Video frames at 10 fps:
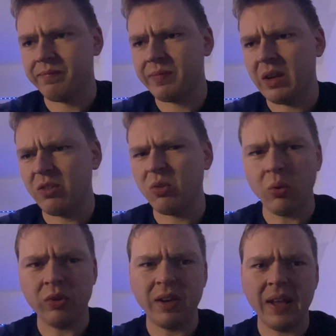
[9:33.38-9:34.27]

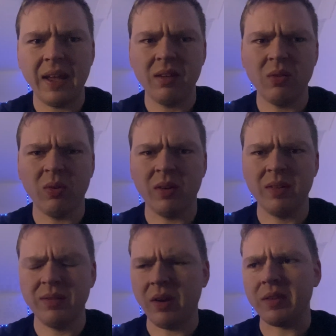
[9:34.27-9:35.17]
shorter day, or
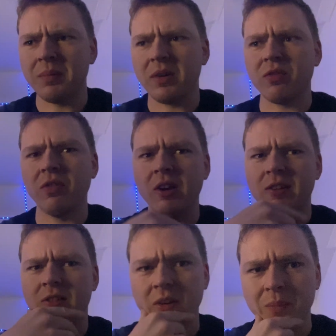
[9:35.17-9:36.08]
not as much
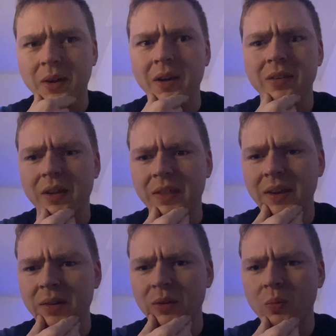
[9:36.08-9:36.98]
footage, just because I think
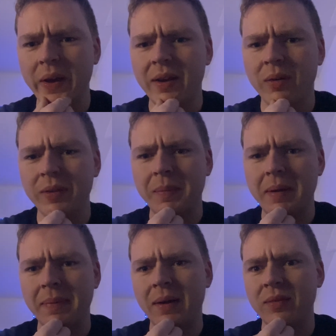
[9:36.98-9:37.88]
it was when I was
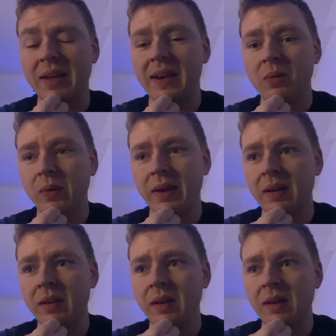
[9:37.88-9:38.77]
bedbound anyway,
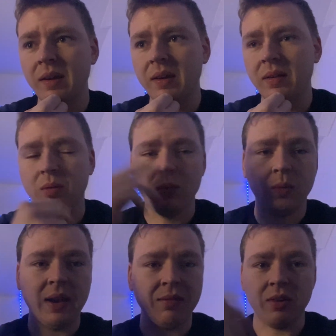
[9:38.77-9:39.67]
or
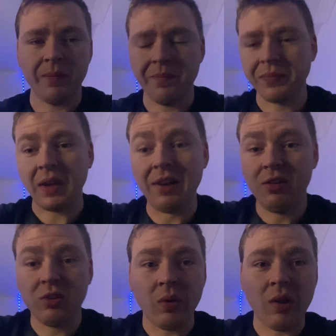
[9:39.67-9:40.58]
whatever. I didn't
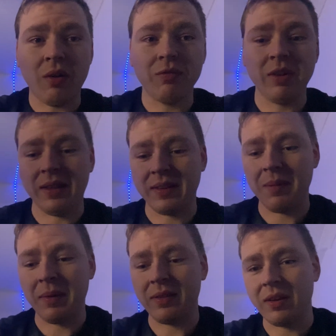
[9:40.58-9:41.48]
do a lot for that day,
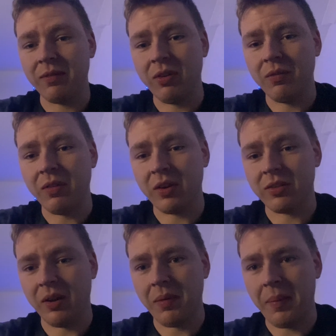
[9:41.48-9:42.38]
basically, for the vlog,
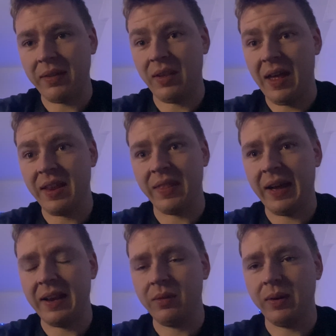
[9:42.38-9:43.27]
so I'm about to edit that
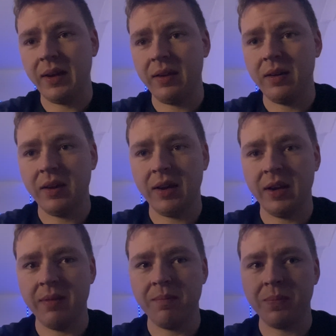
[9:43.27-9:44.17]
anyway.
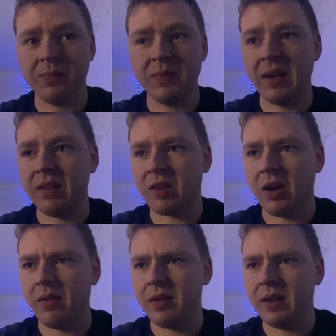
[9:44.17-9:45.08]
It is
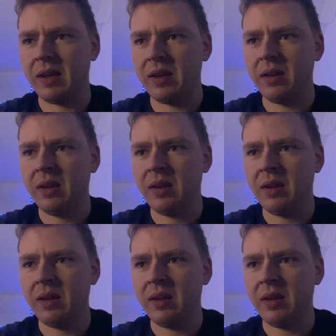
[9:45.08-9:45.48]
currently